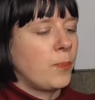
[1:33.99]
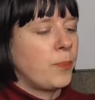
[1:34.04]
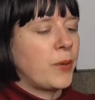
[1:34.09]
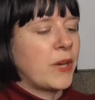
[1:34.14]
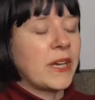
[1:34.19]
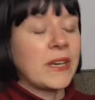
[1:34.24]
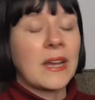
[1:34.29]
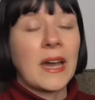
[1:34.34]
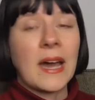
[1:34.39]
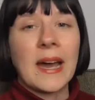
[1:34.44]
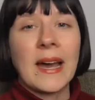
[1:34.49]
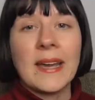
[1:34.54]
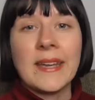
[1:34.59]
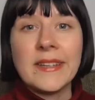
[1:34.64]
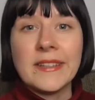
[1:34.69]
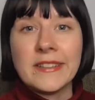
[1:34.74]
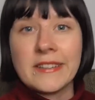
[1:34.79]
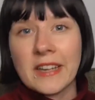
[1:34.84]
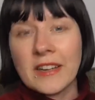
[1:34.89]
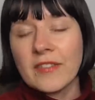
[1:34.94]
But
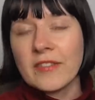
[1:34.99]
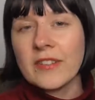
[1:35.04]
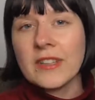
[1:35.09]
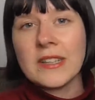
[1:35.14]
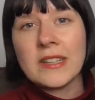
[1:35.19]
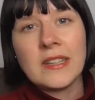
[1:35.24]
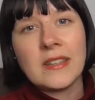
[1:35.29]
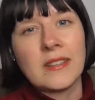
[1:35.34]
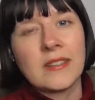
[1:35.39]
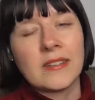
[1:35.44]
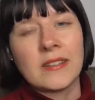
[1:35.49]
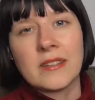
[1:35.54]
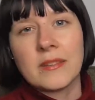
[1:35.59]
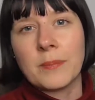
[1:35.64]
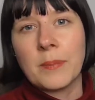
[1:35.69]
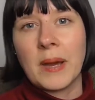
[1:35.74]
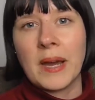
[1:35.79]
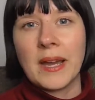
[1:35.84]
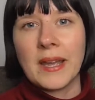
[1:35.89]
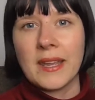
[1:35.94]
I definitely, this
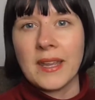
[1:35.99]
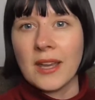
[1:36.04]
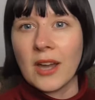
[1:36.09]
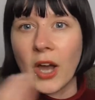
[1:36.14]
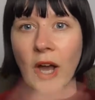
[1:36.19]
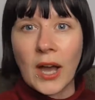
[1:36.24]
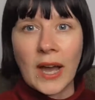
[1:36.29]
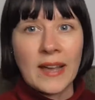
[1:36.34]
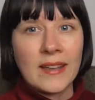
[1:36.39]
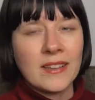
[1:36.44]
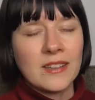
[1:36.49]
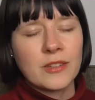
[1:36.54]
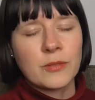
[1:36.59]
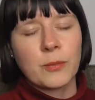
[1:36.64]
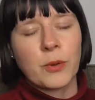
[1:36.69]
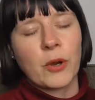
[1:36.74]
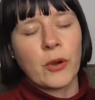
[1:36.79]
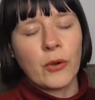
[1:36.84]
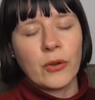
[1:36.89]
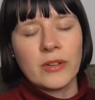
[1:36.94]
is my
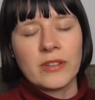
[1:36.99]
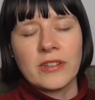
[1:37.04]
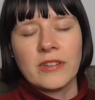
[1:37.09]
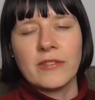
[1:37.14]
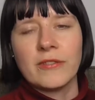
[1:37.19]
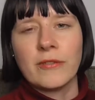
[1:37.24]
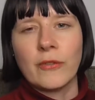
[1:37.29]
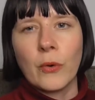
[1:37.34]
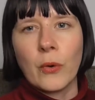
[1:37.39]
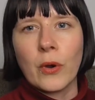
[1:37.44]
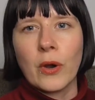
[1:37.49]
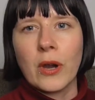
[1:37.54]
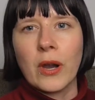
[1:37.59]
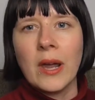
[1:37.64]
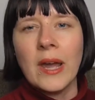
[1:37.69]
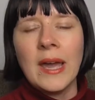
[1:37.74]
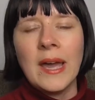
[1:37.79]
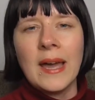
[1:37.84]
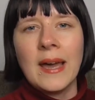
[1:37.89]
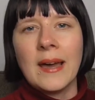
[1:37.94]
highest priority for